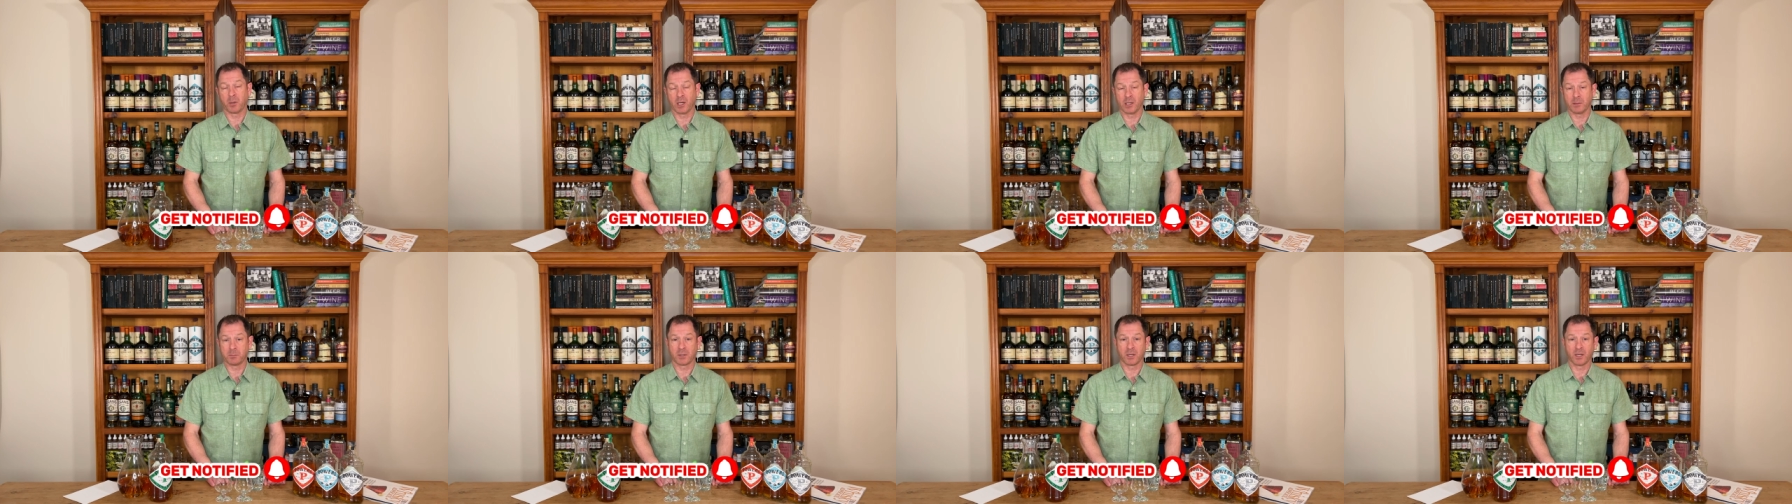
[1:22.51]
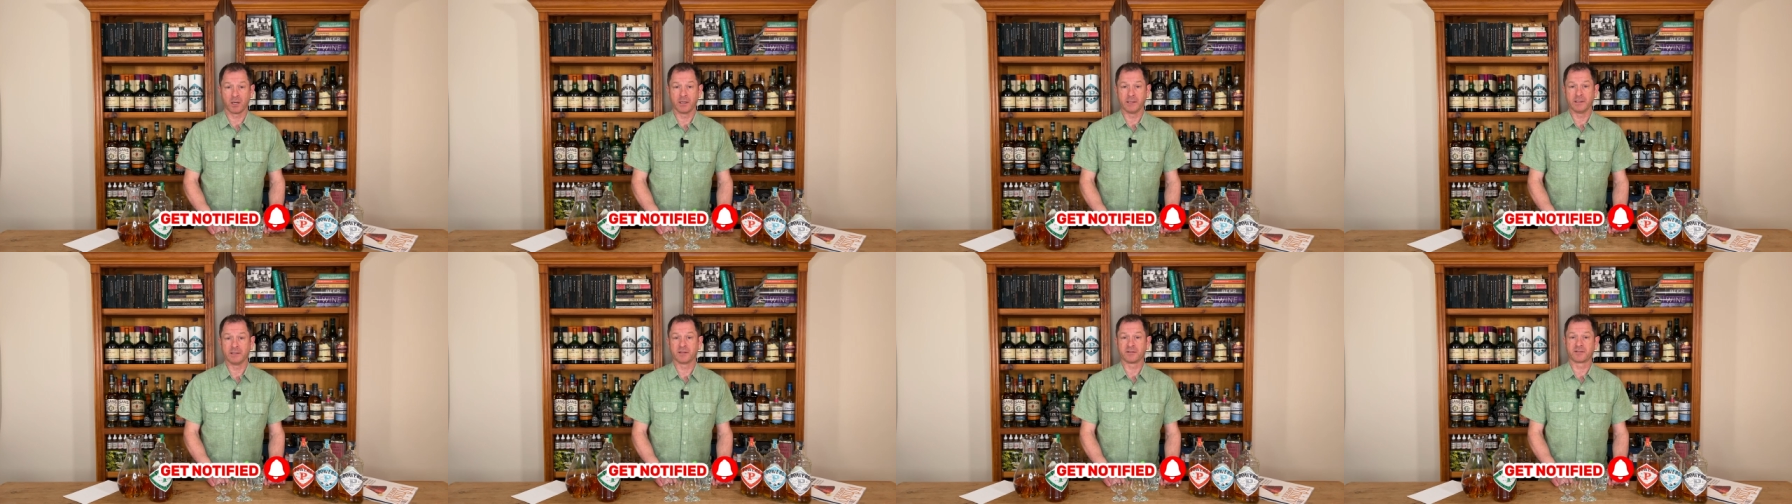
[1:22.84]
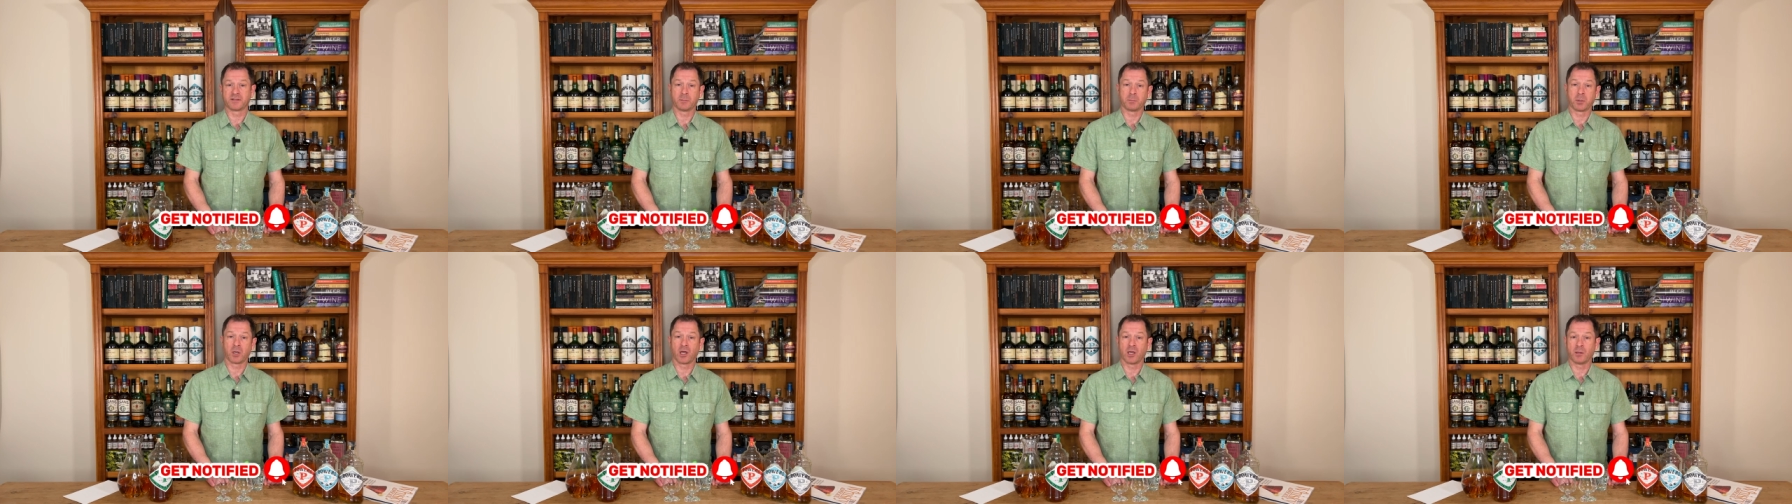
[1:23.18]
the pipeline,
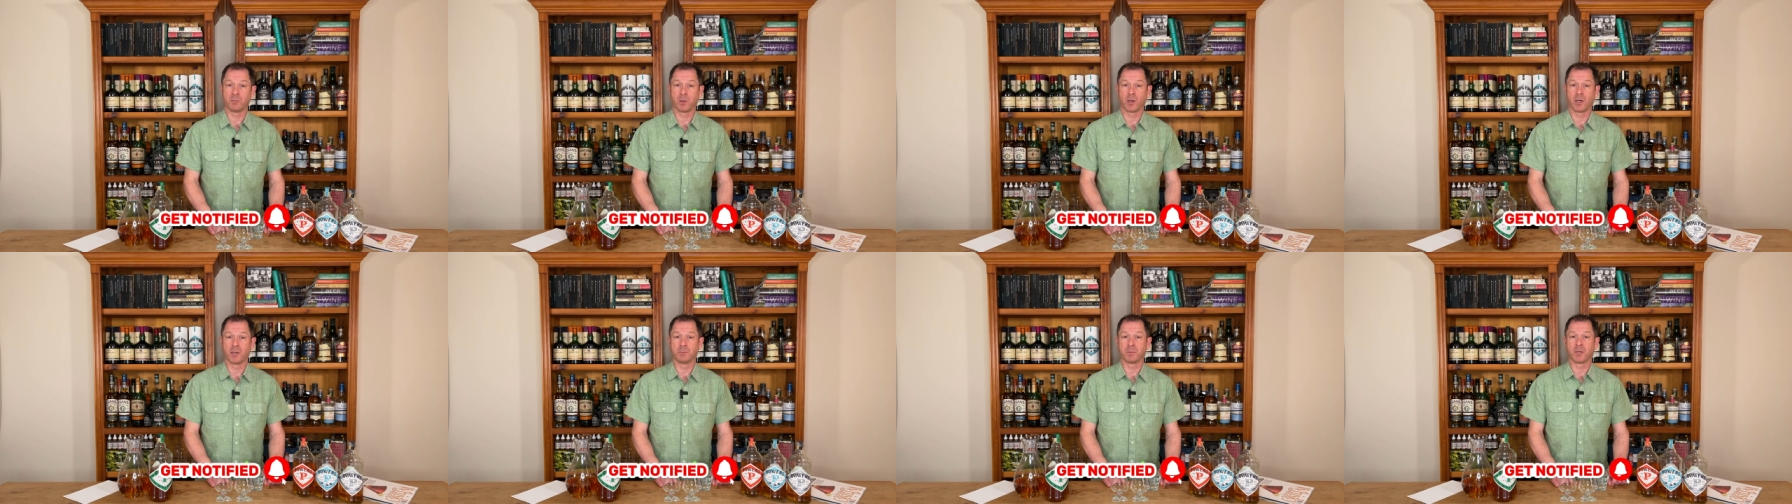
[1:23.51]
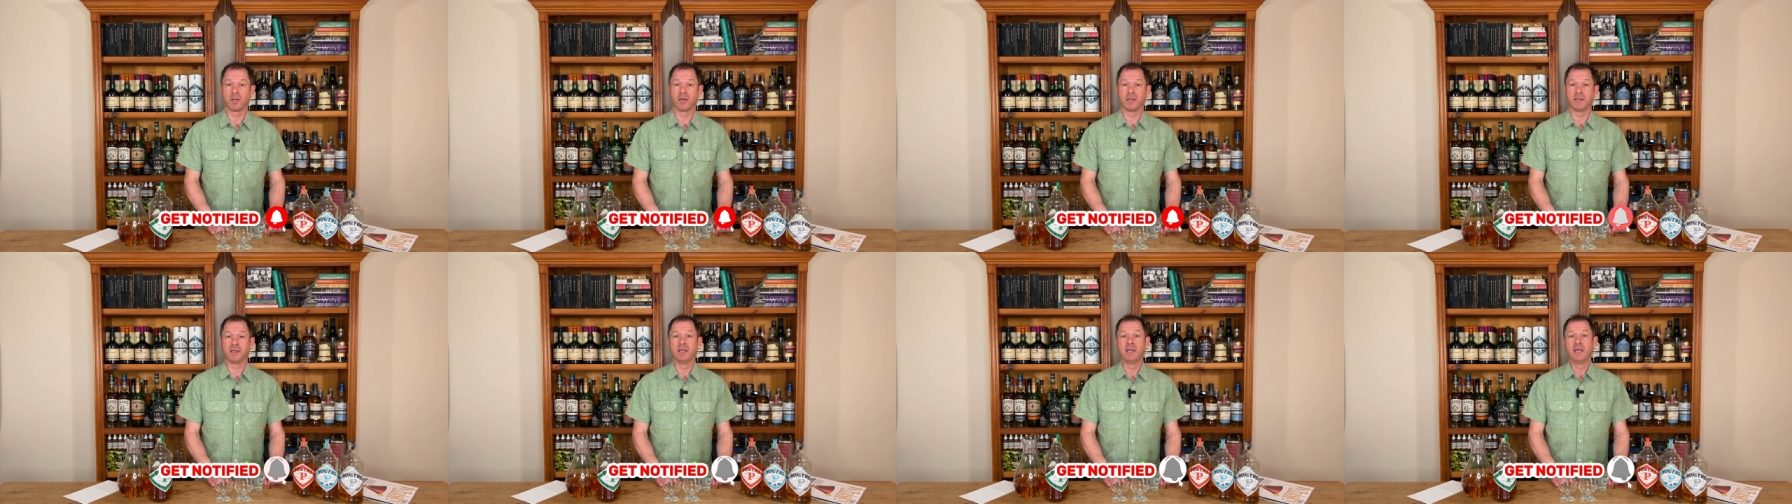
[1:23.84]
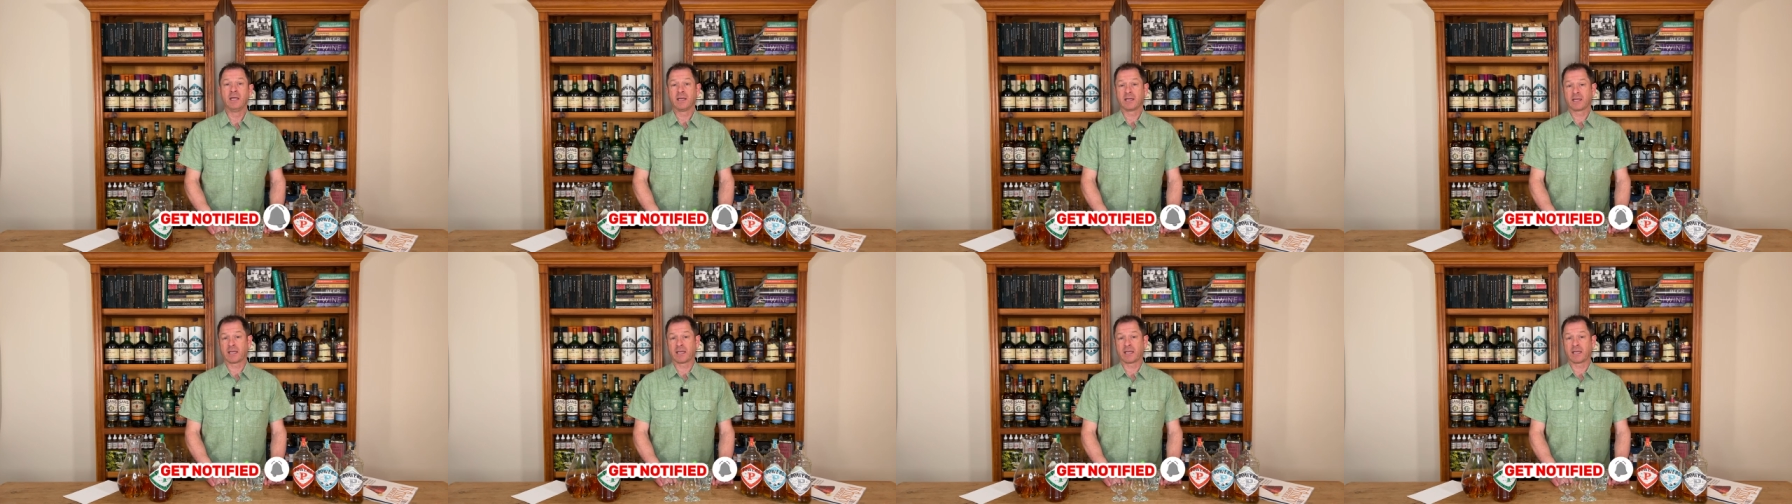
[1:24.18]
the supply pipeline,